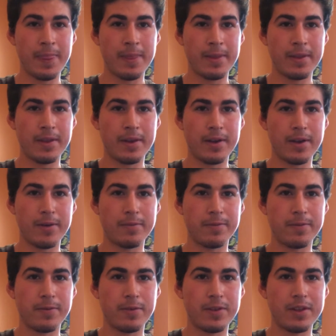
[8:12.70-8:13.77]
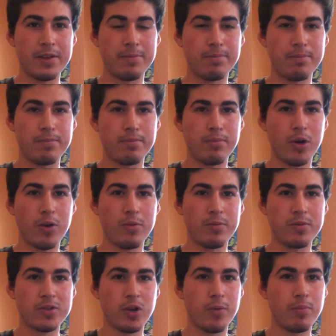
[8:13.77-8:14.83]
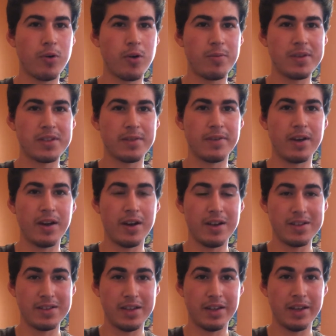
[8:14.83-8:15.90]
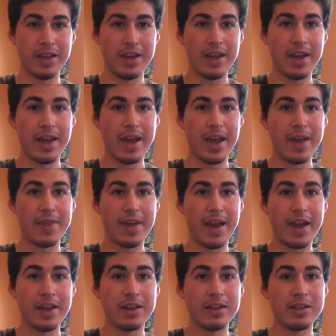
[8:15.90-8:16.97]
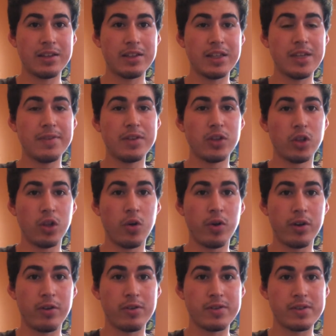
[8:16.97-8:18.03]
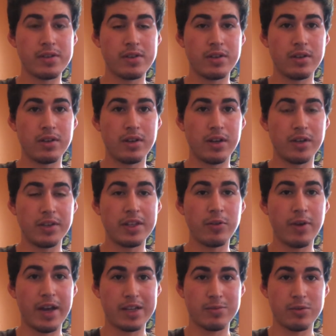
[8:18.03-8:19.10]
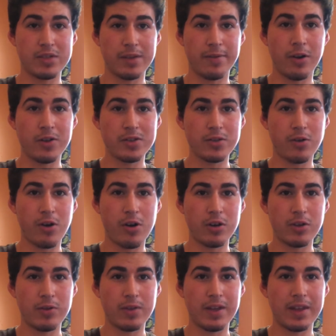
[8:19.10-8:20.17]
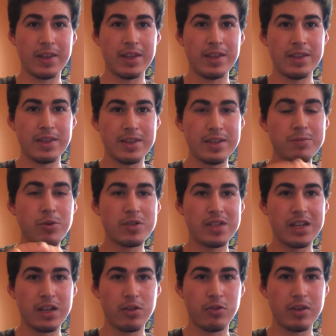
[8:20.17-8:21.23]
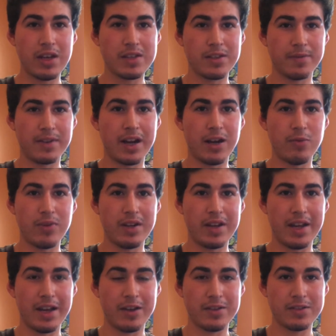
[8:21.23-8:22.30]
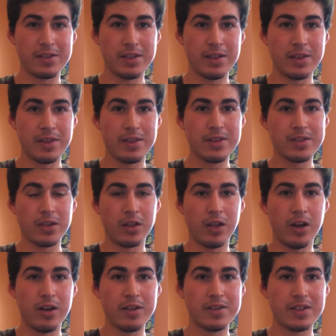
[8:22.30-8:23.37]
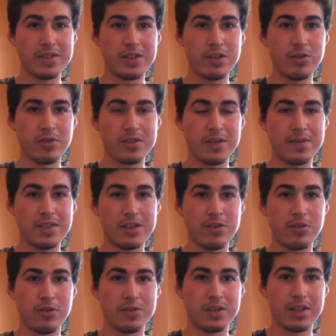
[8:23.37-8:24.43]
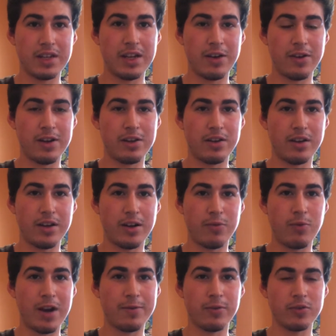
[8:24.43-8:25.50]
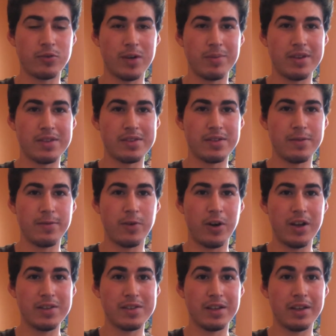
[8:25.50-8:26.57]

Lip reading: for the sole purpose of hunting, and that even lawyers, legal experts have also argued that this particular case of Kyle Rittenhouse, this law, 16-year-olds, 17-year-olds can carry rifles, weapons for hunting,